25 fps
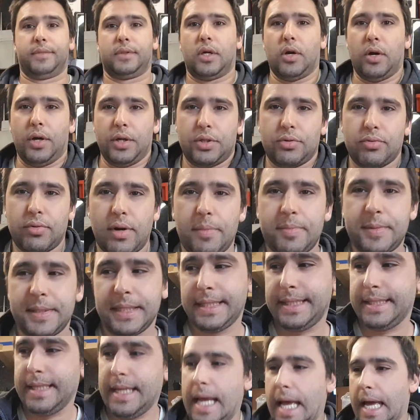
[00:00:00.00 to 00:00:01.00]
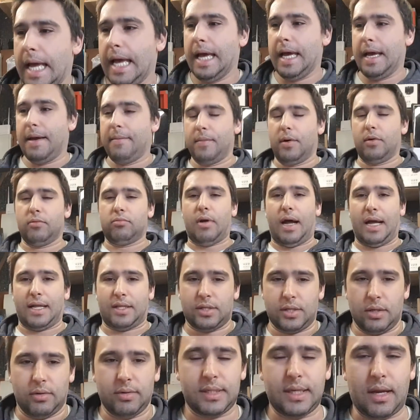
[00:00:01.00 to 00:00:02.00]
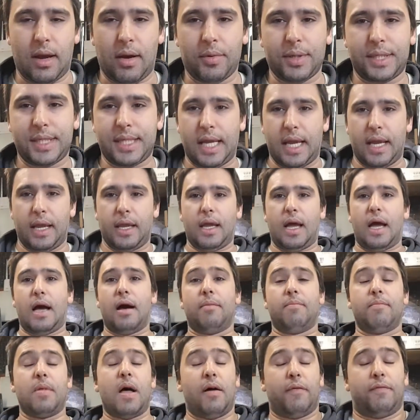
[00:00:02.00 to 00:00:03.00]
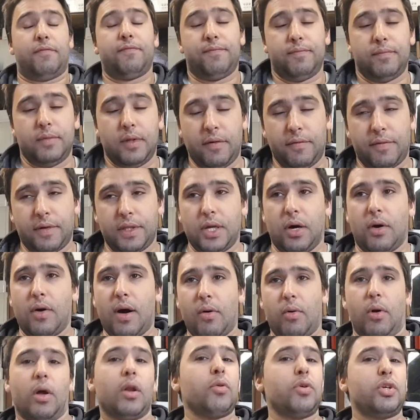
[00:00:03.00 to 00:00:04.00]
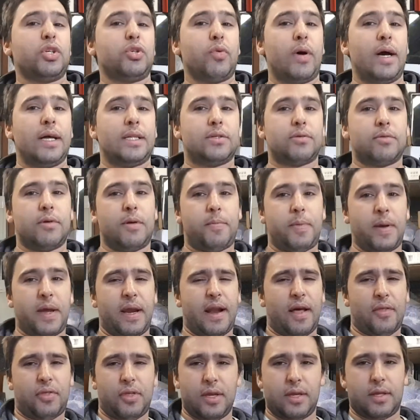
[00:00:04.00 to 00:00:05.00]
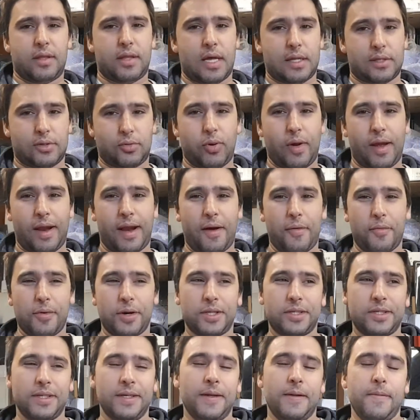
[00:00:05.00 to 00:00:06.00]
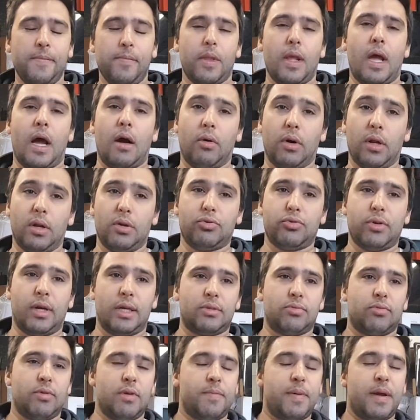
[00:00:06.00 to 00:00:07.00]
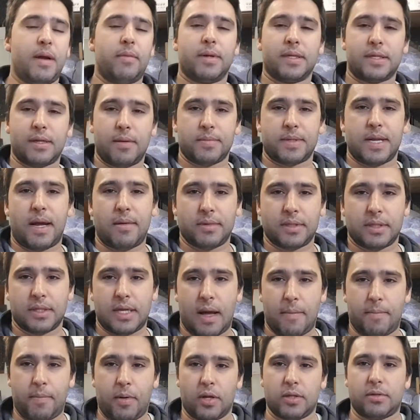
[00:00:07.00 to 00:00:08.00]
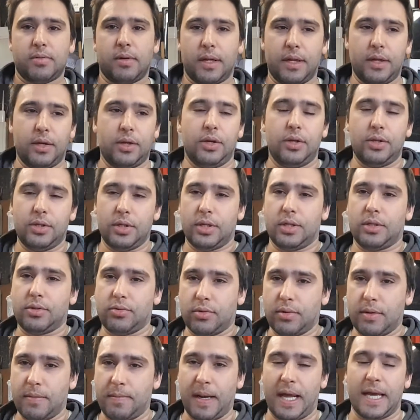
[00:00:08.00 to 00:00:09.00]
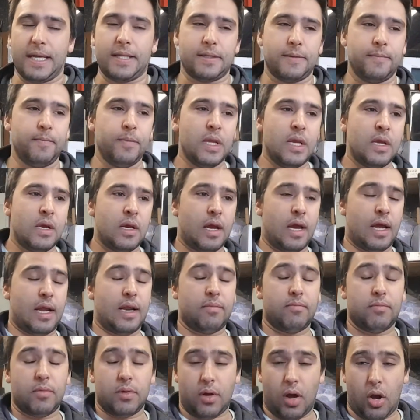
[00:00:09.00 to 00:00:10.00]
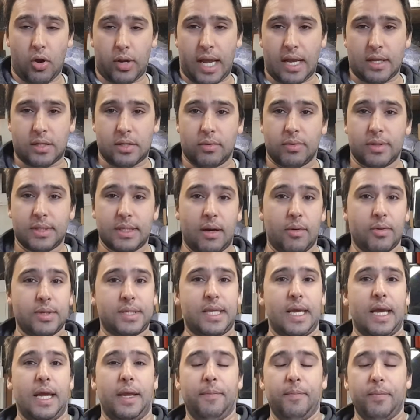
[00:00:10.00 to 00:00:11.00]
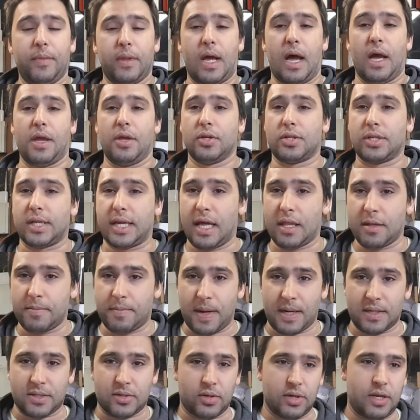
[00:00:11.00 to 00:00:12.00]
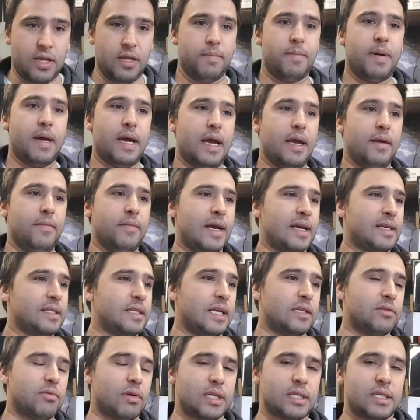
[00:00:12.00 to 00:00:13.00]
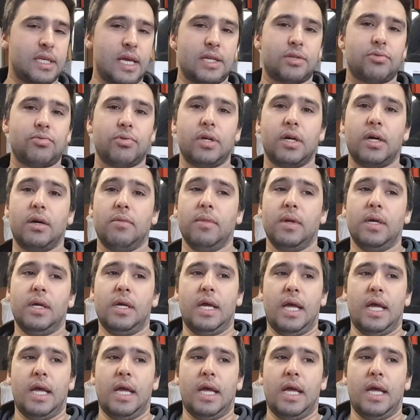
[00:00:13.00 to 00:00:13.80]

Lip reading: Got interrupted. Right, so as I was saying, even though I always try to repair, I think that's where I was. I always try to repair, but sometimes it's not possible and you need to replace. And okay, so as I was saying, I used to get the parts on eBay, etc., etc.